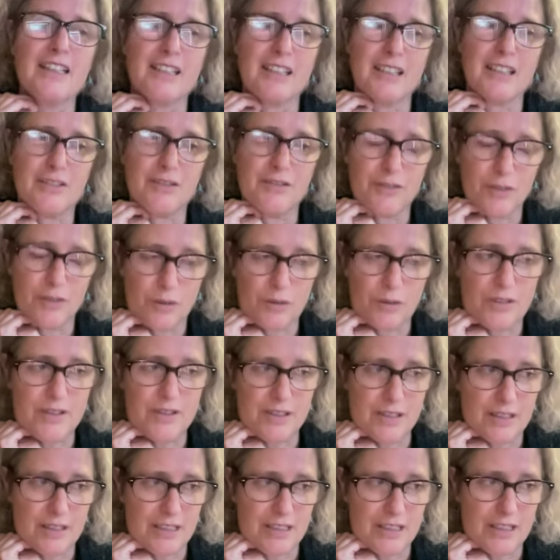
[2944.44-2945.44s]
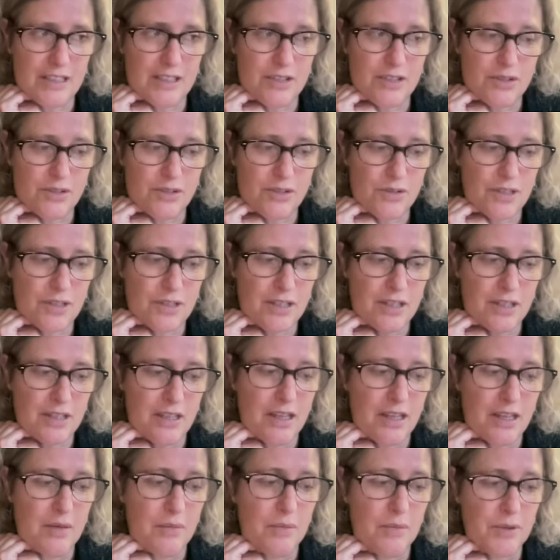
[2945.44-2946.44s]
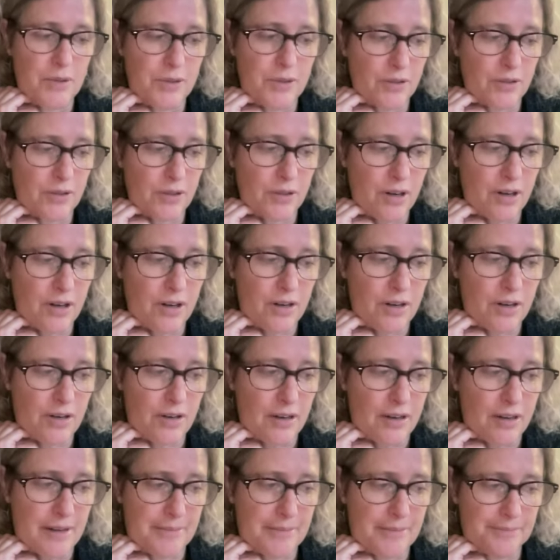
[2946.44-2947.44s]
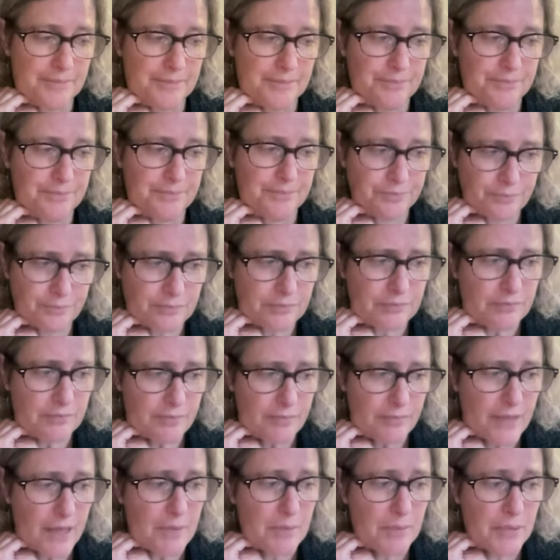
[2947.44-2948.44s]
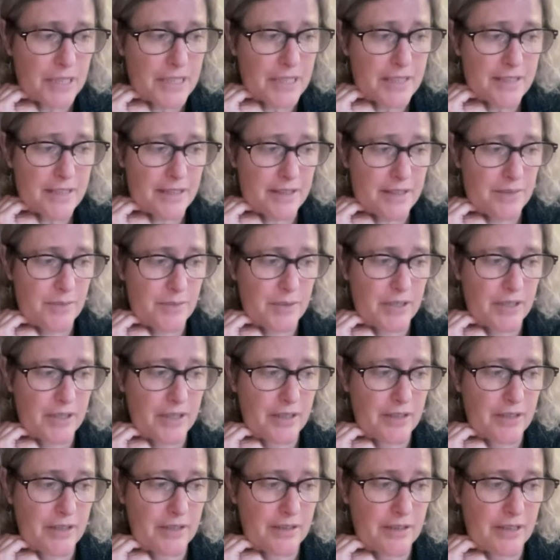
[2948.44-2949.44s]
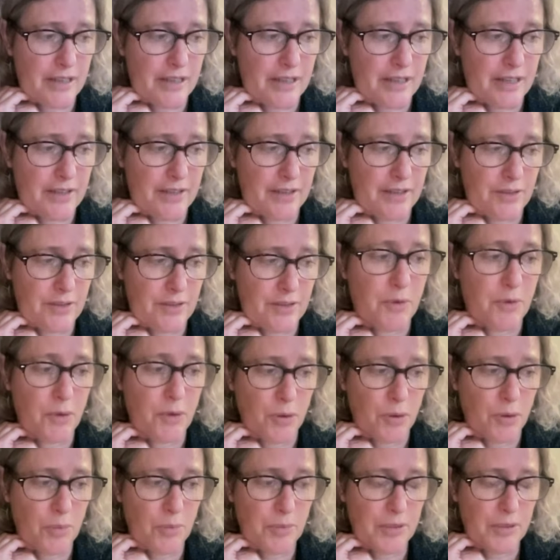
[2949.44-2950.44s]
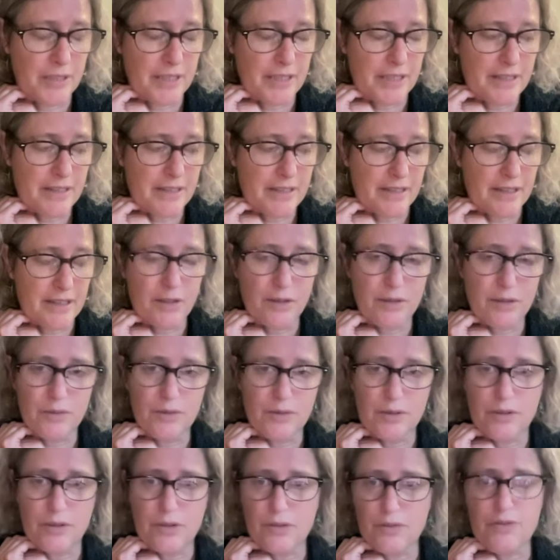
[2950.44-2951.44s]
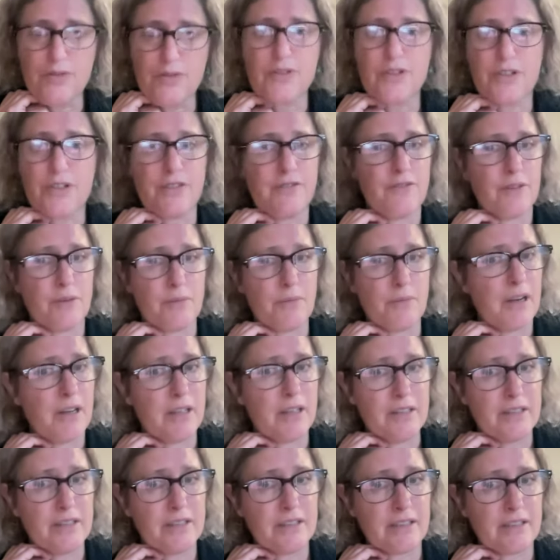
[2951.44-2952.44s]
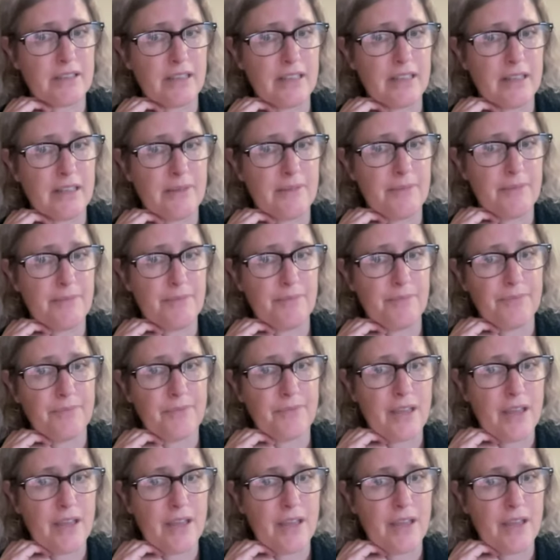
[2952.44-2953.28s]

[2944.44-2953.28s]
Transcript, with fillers: kind of focused on industry. But there are um, places where uh, there's more openness. I know the University of Vermont, um,